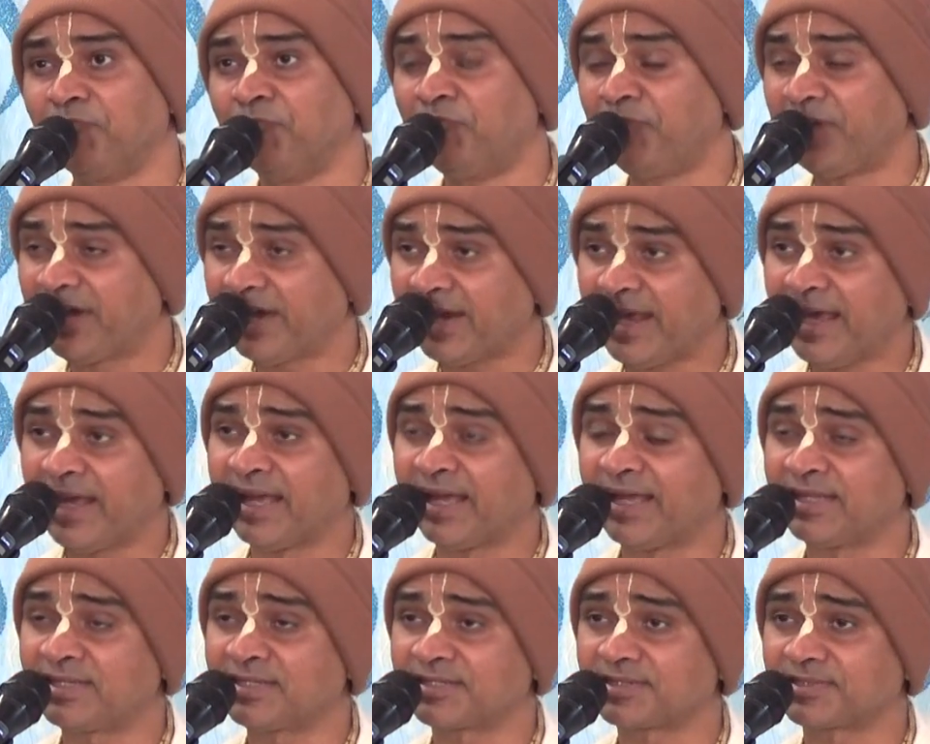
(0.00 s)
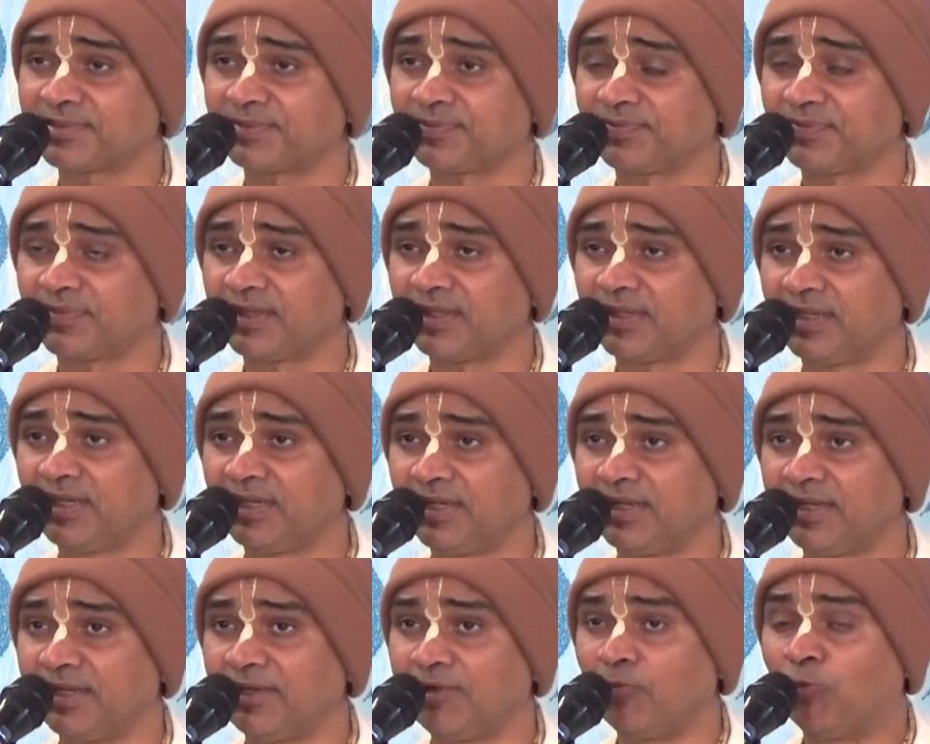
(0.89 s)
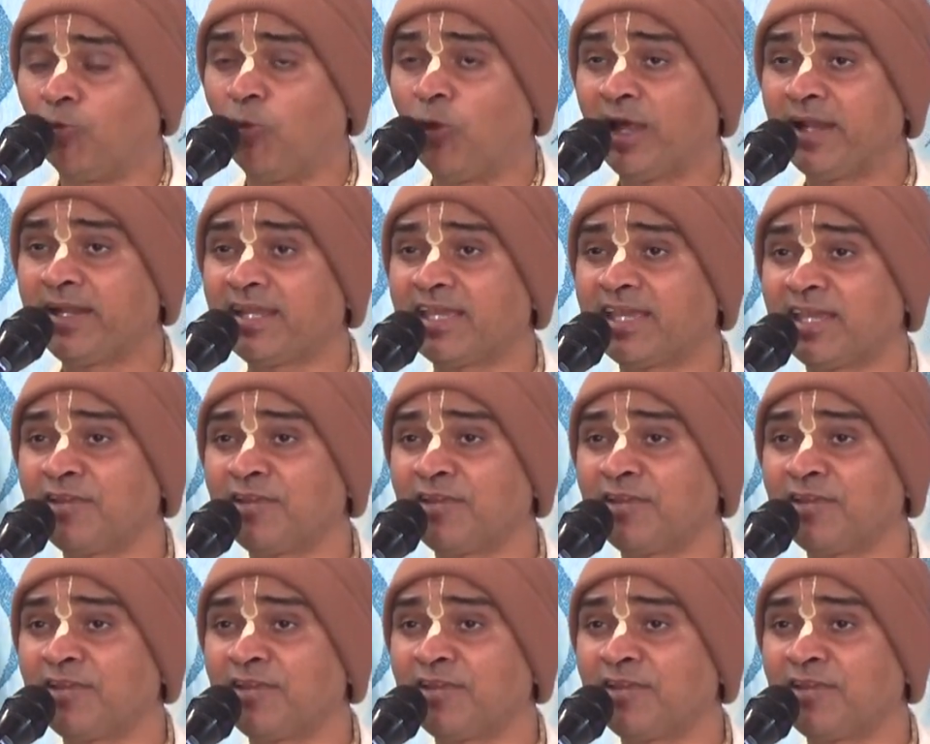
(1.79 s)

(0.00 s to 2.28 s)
Whereas, one